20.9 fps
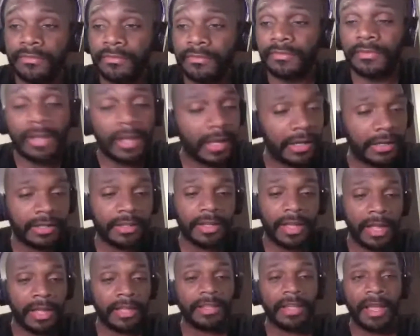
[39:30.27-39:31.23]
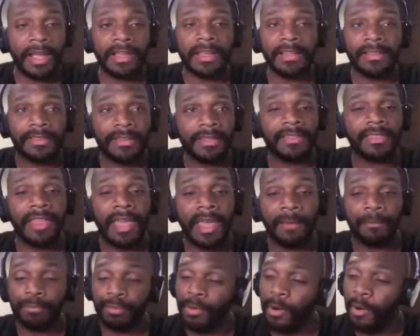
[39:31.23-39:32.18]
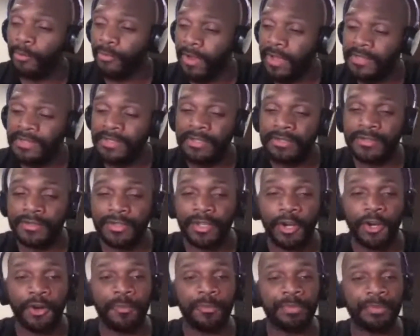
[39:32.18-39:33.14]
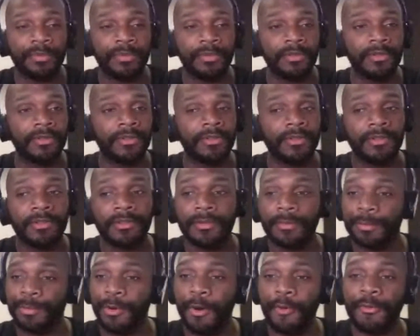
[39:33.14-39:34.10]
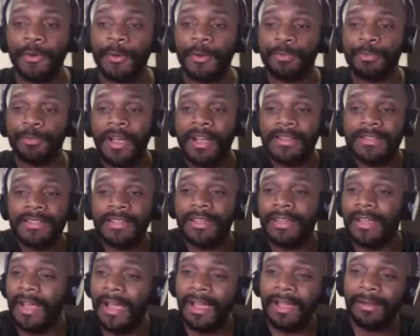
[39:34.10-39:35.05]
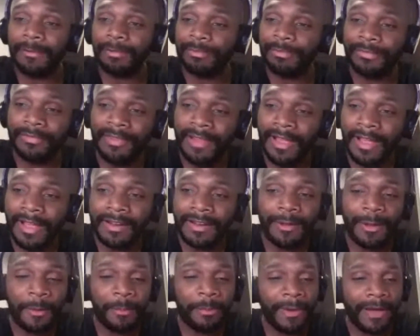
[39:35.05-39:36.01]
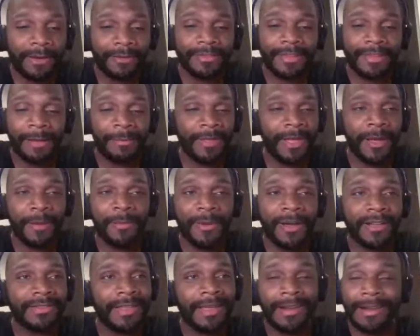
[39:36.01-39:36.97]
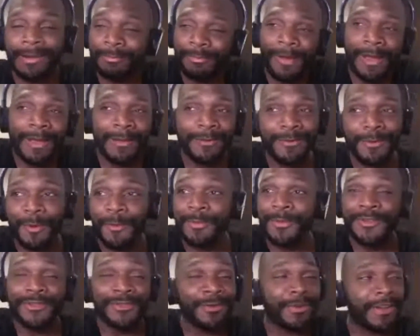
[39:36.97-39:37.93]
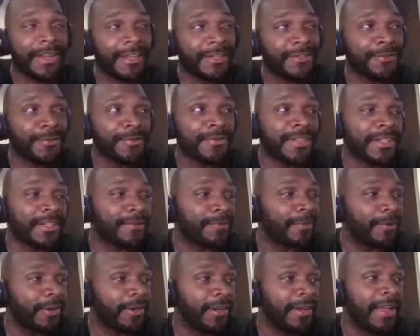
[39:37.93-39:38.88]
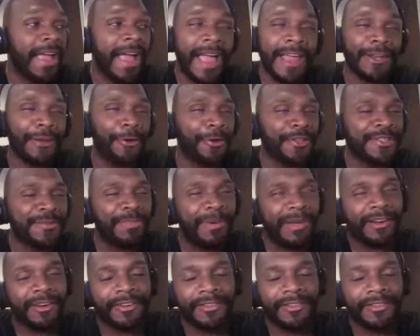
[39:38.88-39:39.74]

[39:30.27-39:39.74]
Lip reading: I could dig that. ProRes is dope. ProRes proxy, I'm not about that. Like, might as well be shooting H.264. I know it's better.